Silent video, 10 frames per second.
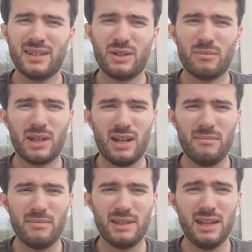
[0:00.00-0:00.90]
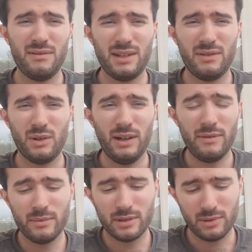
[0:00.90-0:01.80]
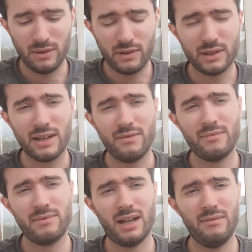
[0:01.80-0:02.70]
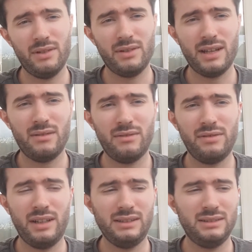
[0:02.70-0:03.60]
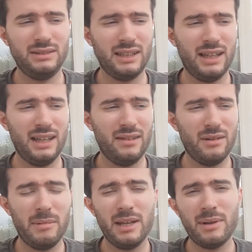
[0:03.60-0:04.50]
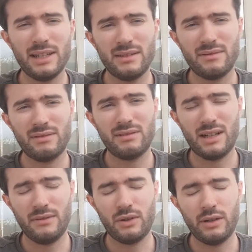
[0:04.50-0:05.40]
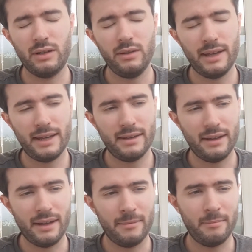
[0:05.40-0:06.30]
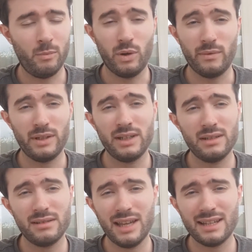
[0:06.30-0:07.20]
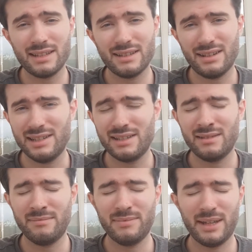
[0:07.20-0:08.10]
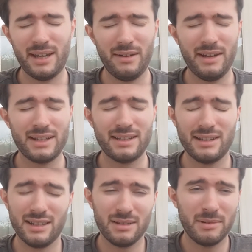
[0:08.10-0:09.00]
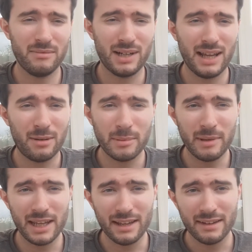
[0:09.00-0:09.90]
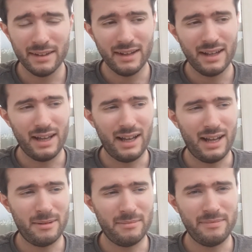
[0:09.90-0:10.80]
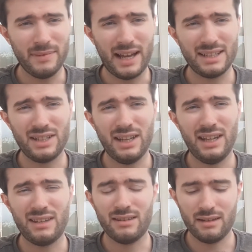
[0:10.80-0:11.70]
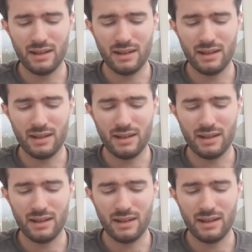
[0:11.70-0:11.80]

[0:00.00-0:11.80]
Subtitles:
sometimes even if you're living with someone, you've got to give time for yourself. And there are many ways of kind of trying to do that. One of which is the exercise. So exercise has been really helping me. I said